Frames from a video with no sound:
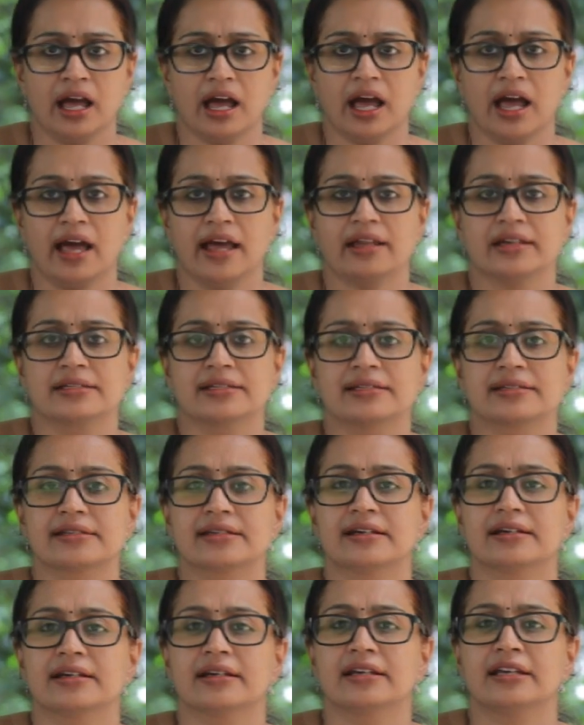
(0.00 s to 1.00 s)
And
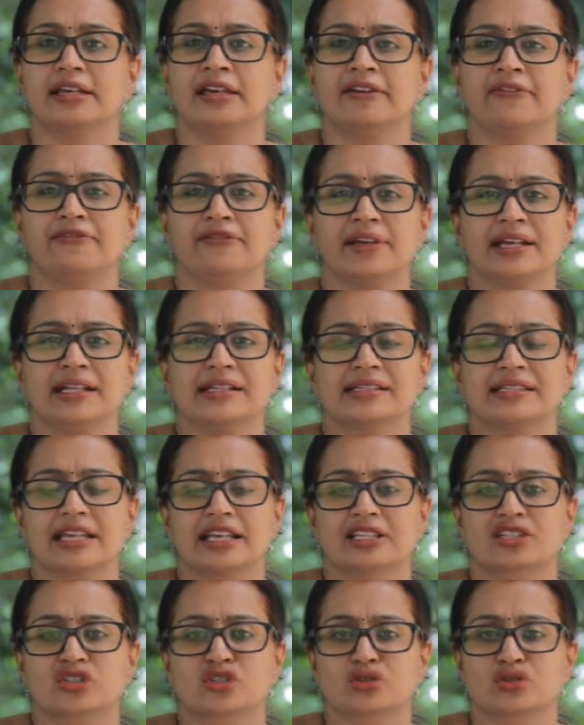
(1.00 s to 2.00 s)
he feels
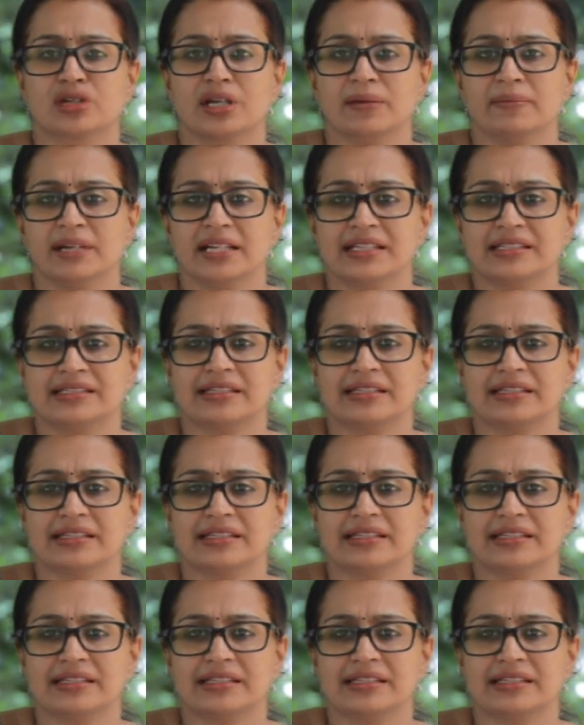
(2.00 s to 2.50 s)
extremely